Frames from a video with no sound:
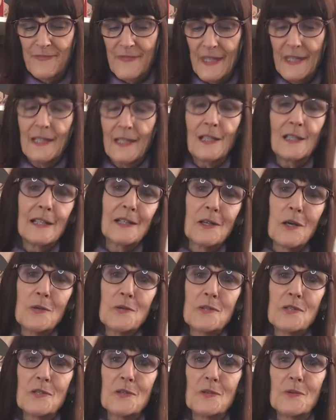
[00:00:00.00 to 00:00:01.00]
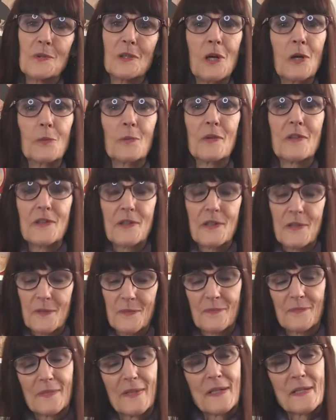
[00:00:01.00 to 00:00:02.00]
And I'll let go too, along with you.
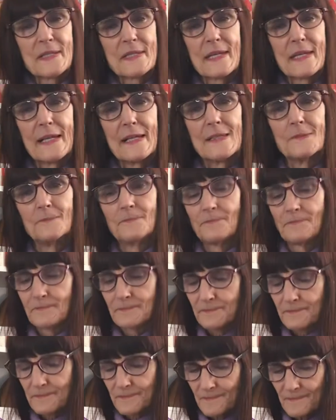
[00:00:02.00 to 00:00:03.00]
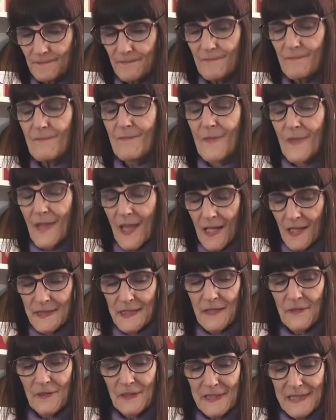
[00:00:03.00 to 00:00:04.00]
How's that? I'll
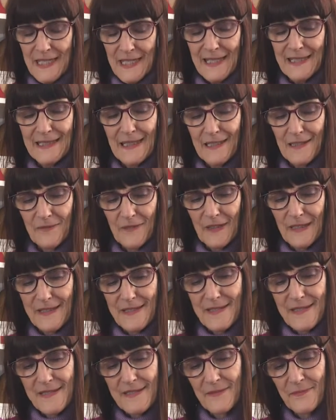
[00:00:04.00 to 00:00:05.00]
definitely take that advice.